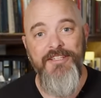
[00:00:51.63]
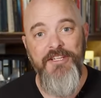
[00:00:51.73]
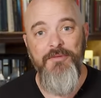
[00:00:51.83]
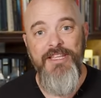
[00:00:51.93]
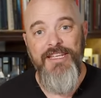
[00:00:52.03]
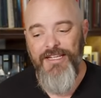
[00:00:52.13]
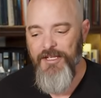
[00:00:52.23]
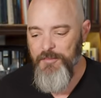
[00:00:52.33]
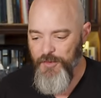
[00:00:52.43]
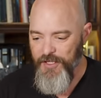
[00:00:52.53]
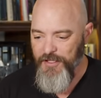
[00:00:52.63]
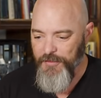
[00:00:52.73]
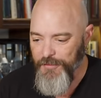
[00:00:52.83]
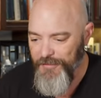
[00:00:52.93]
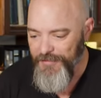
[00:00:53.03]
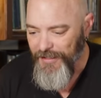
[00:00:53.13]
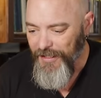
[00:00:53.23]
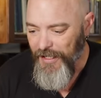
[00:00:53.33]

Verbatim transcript: unique and pretty cool.